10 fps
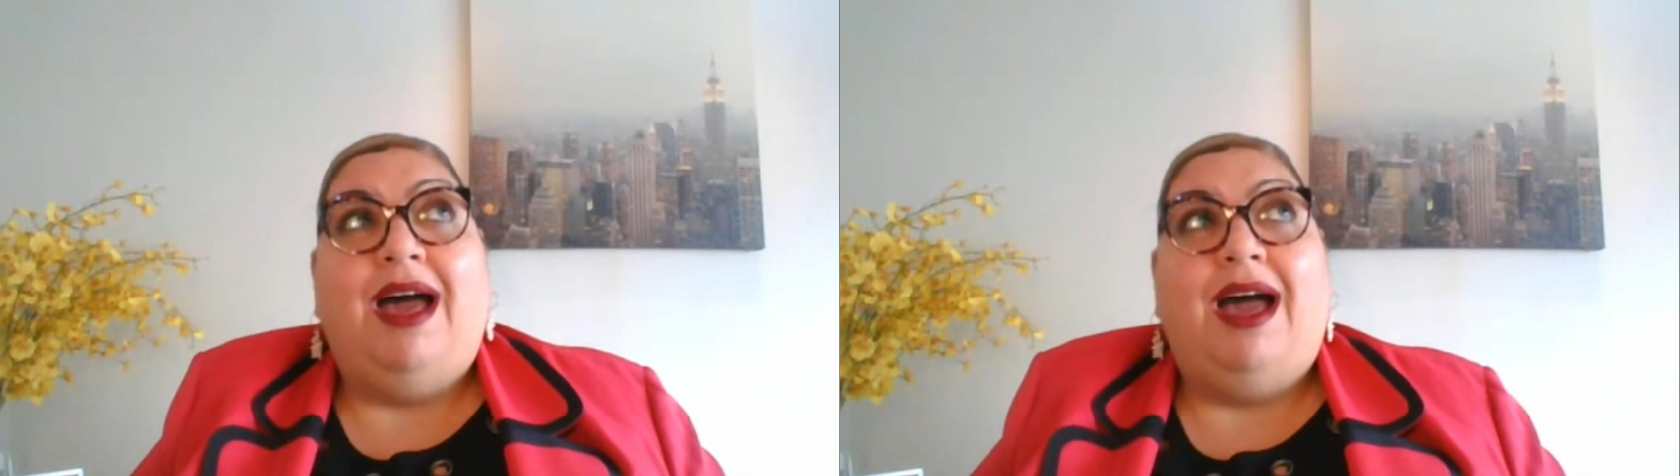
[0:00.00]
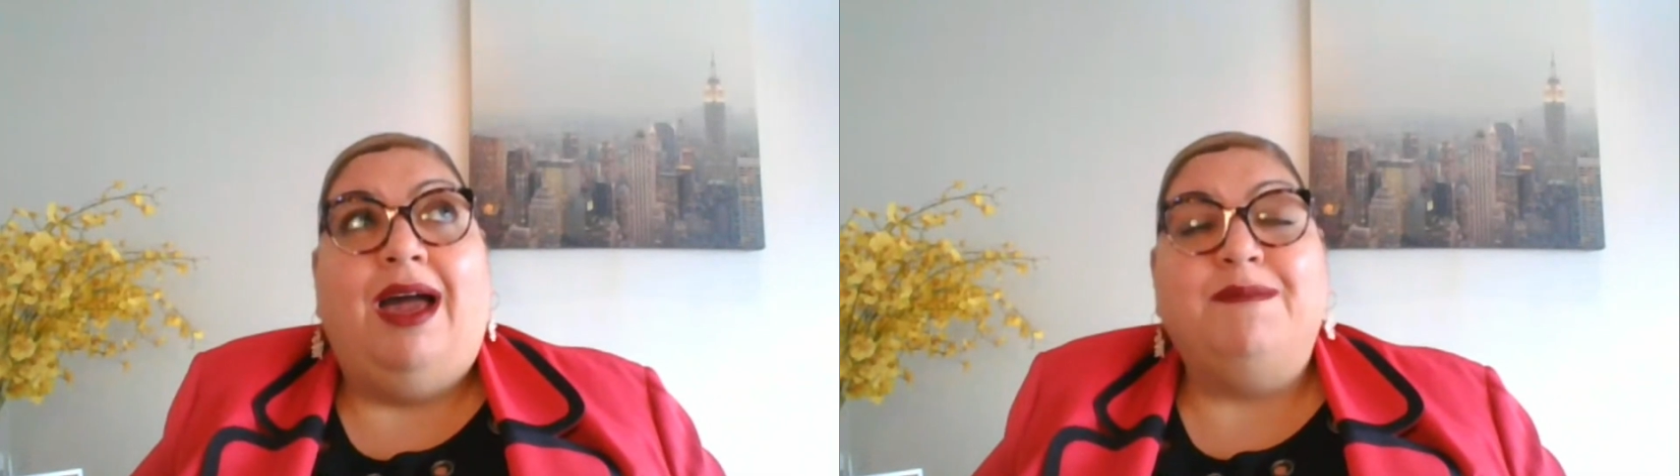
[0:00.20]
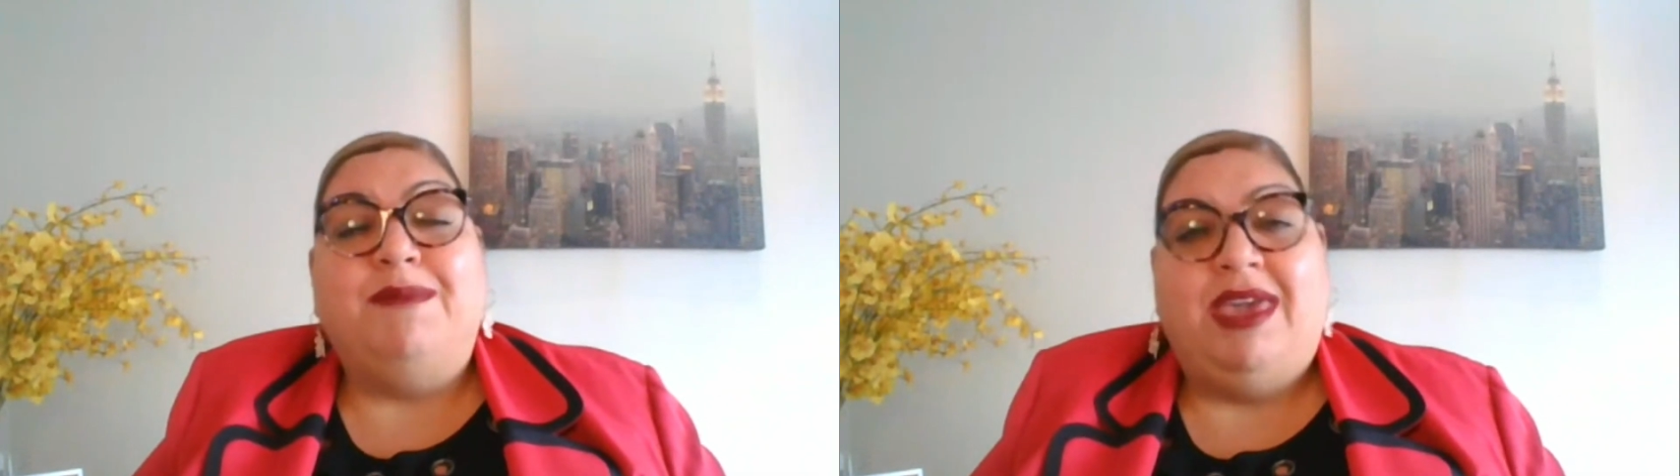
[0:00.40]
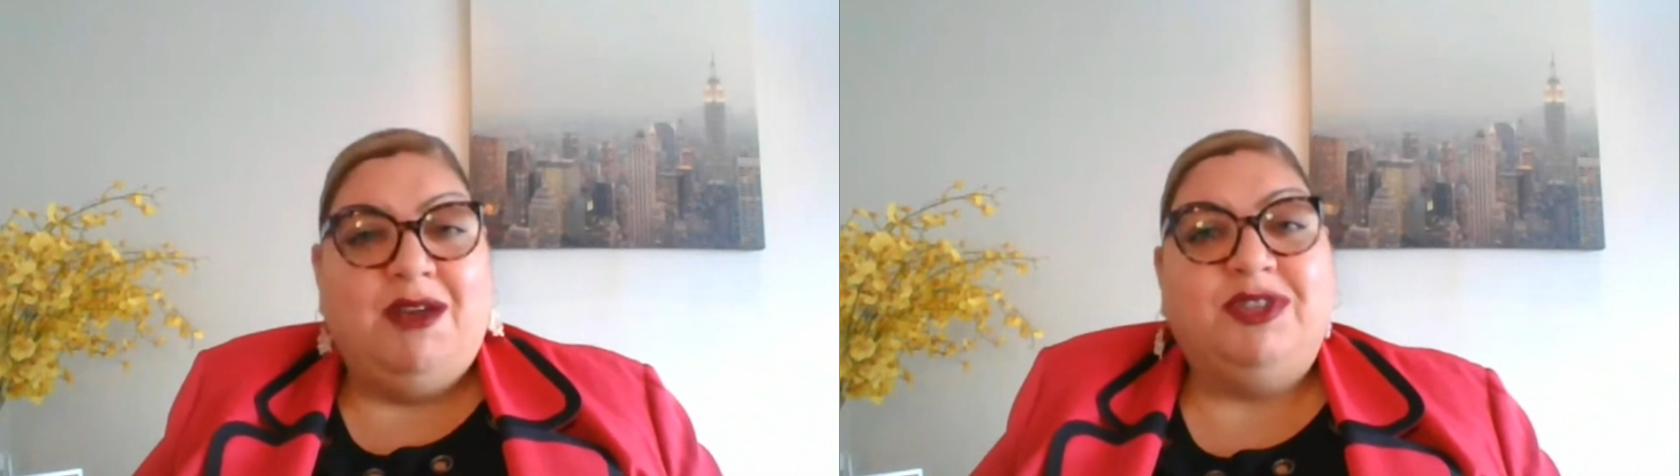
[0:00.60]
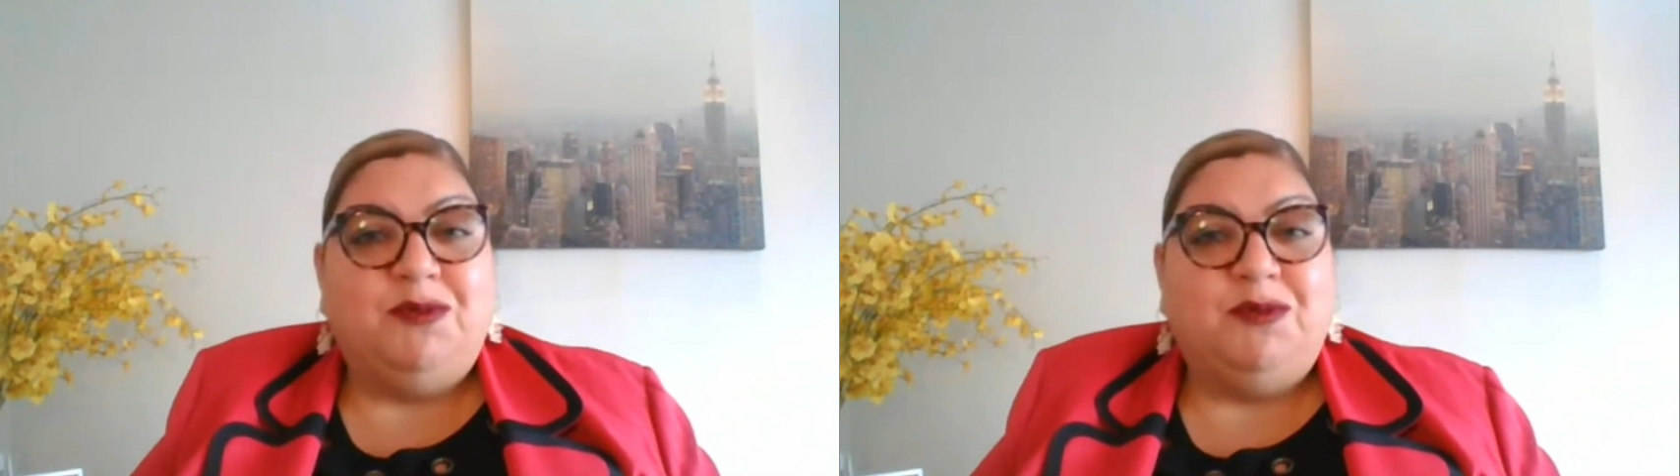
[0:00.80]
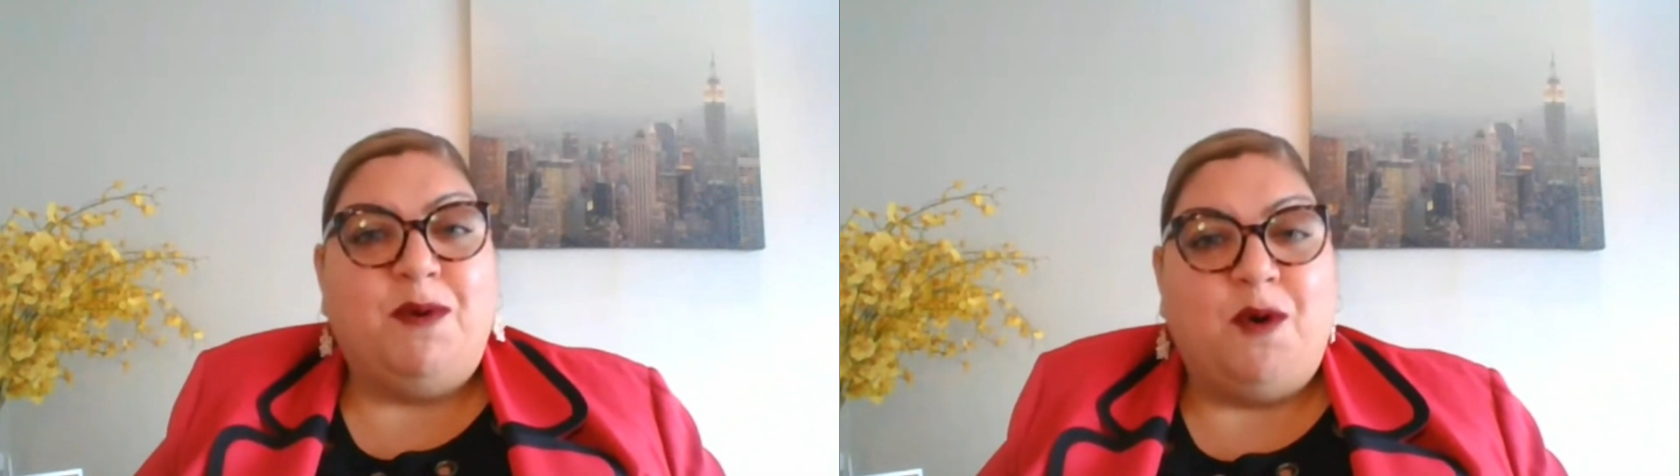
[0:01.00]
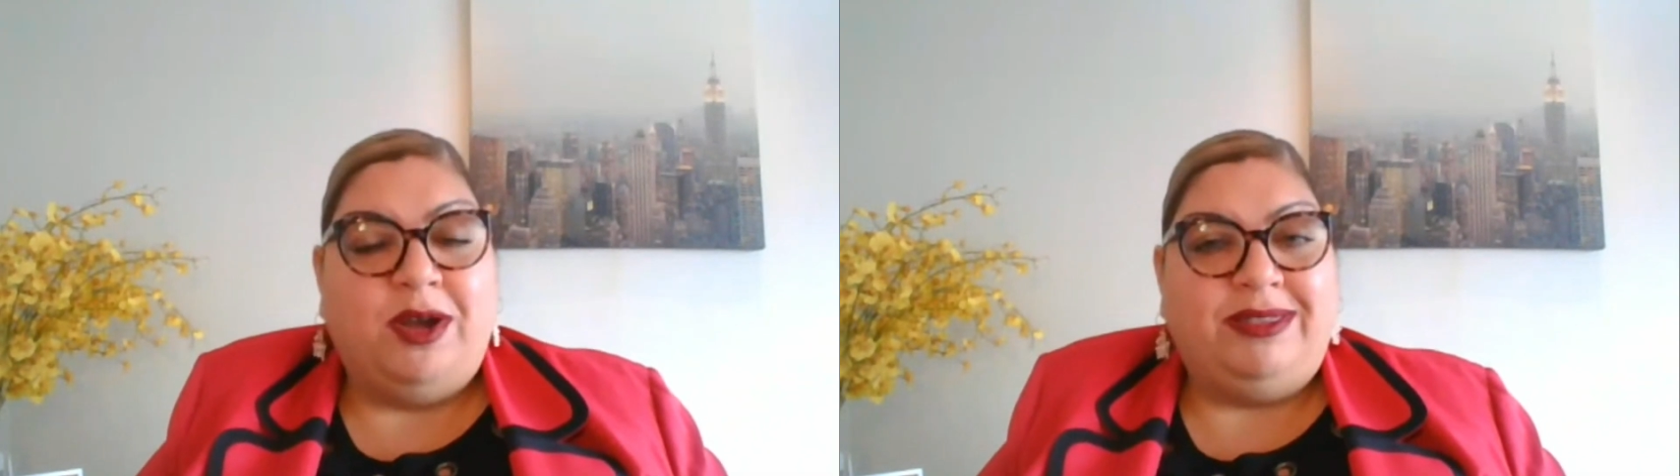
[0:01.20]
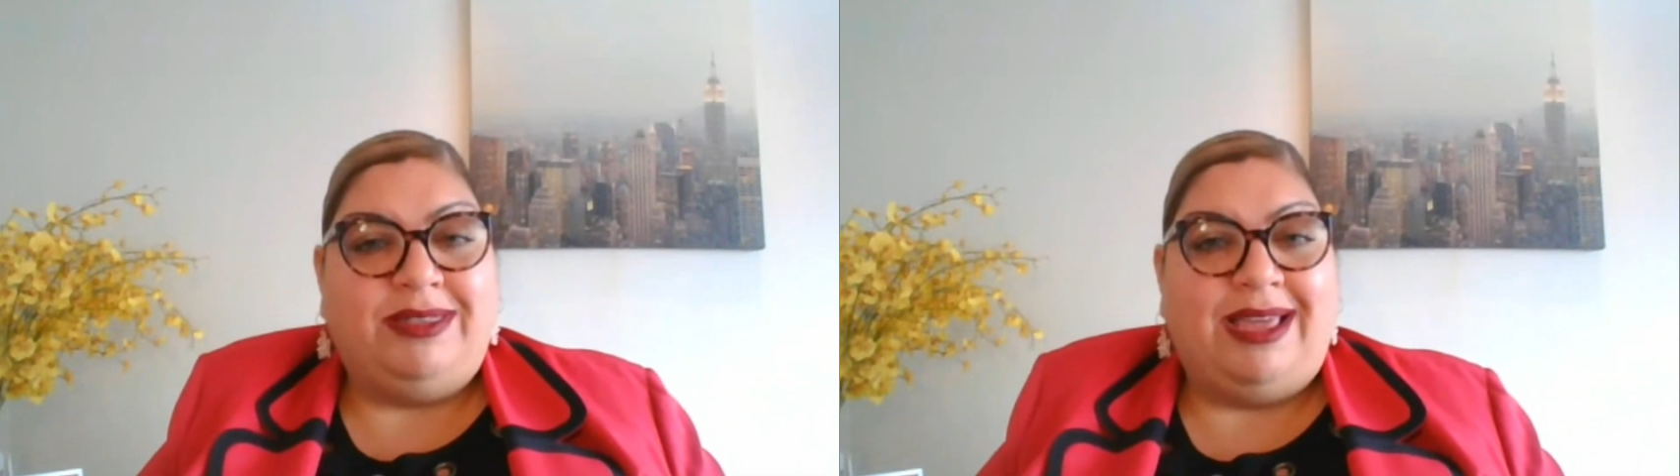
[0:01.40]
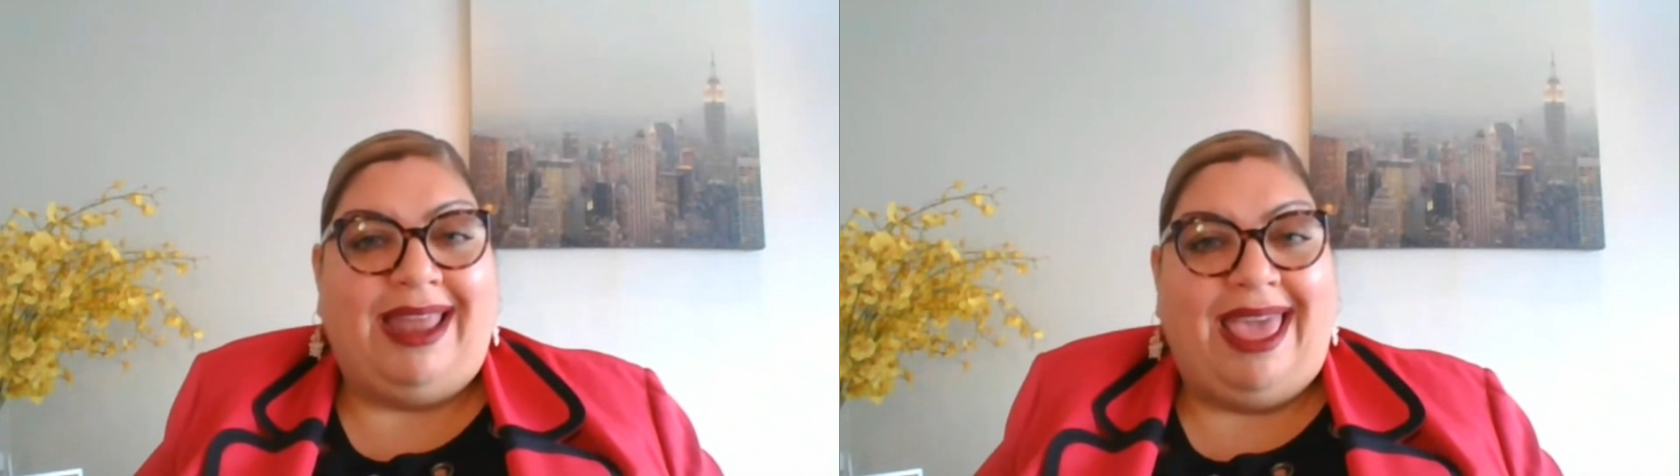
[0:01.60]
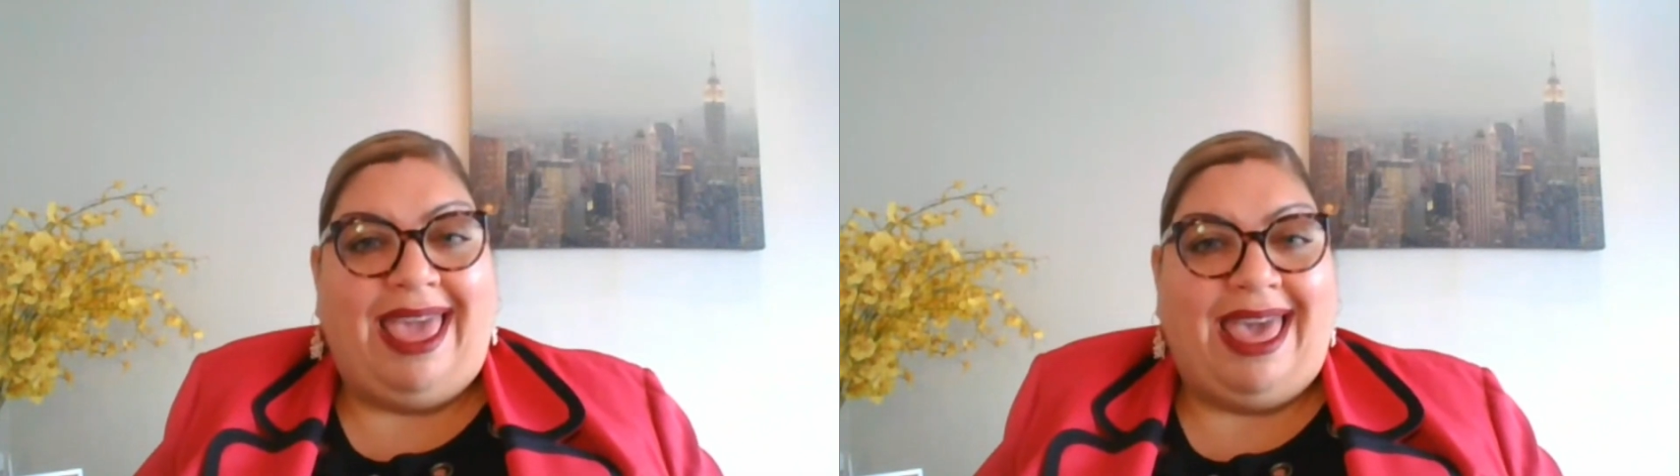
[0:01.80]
I'm here to report that